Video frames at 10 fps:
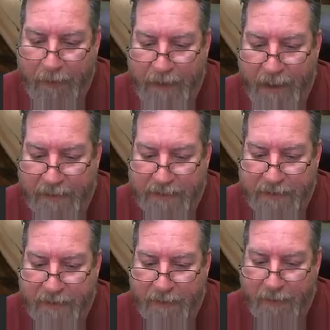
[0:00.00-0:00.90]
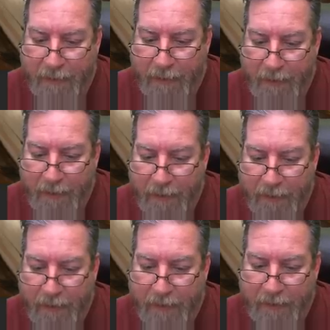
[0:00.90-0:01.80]
Yes,
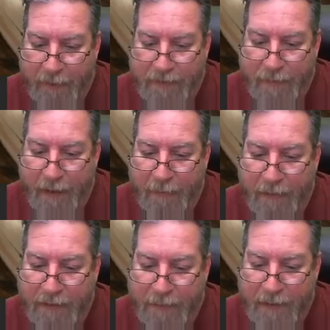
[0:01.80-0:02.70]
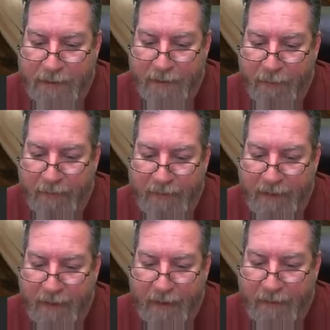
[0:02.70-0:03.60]
they were inspired by, especially with
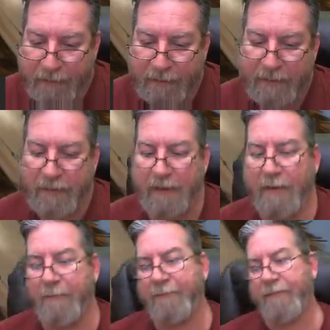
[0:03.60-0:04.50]
the